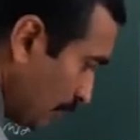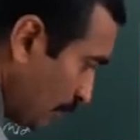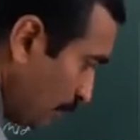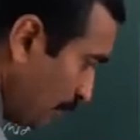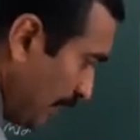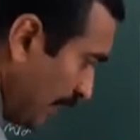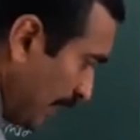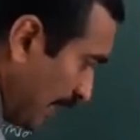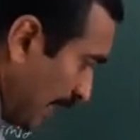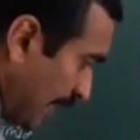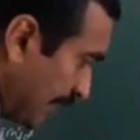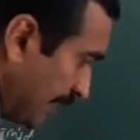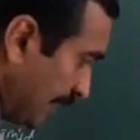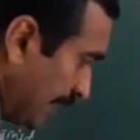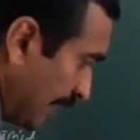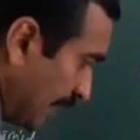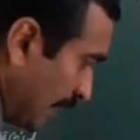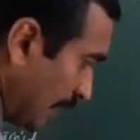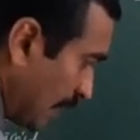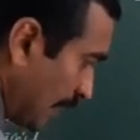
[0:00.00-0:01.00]
B and
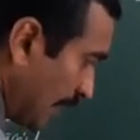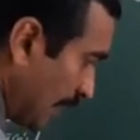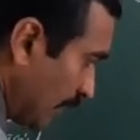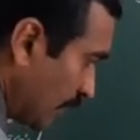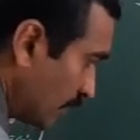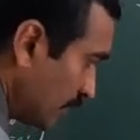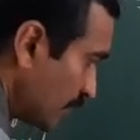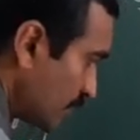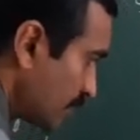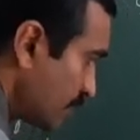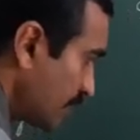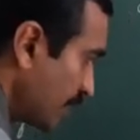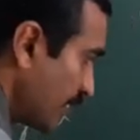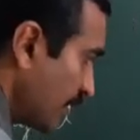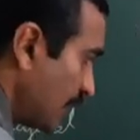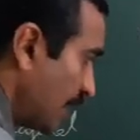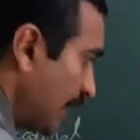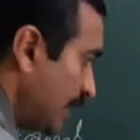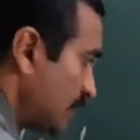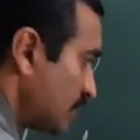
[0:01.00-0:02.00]
D
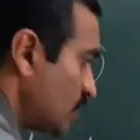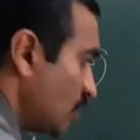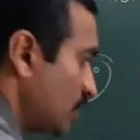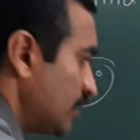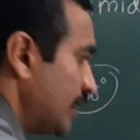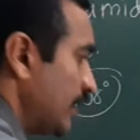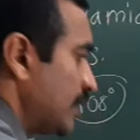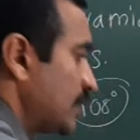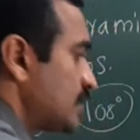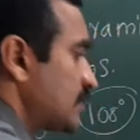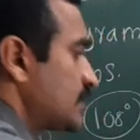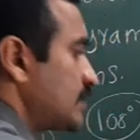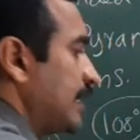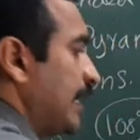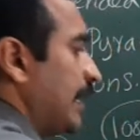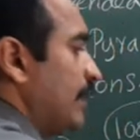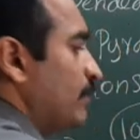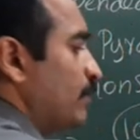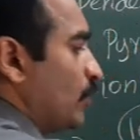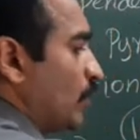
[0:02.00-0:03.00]
lies on the
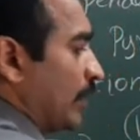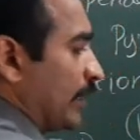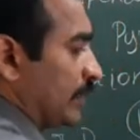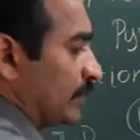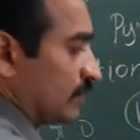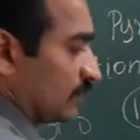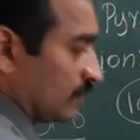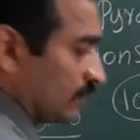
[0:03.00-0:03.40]
same point.